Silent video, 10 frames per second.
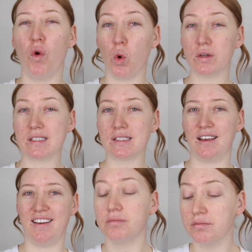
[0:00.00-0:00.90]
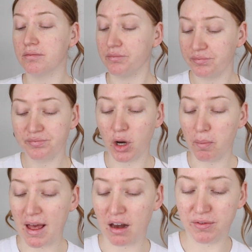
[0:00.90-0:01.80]
force. Not
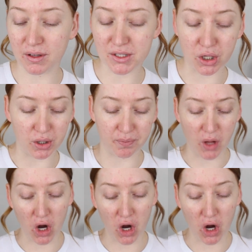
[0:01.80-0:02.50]
bad, feels good.